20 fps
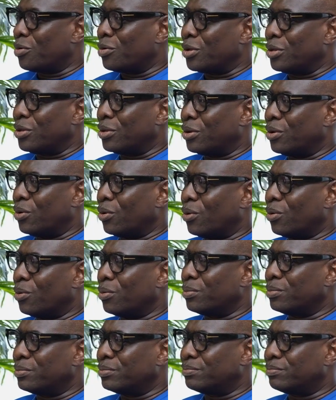you
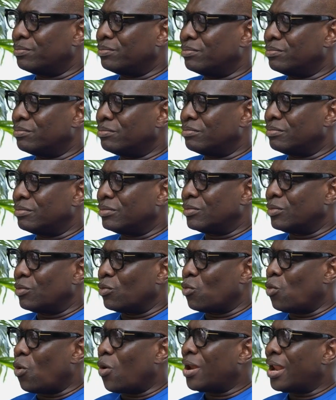know,
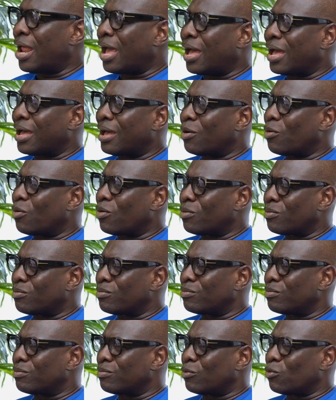what are
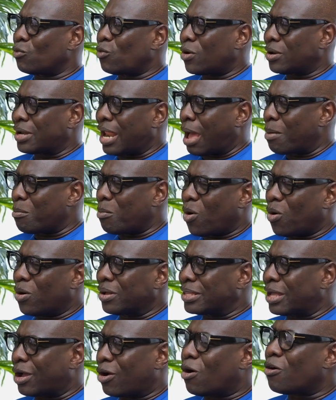what
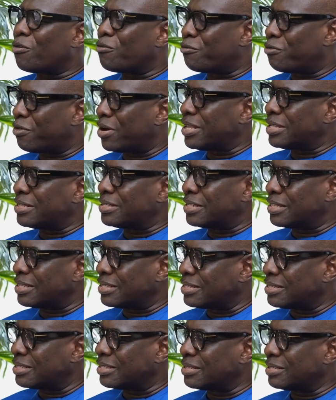among the
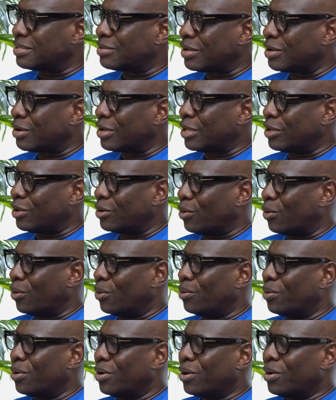conferences, you
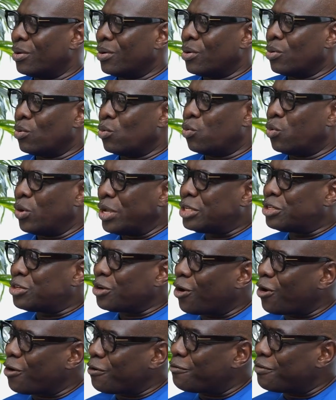know,
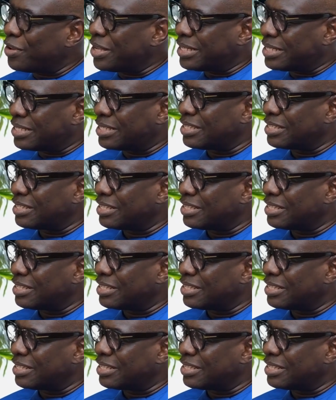which of it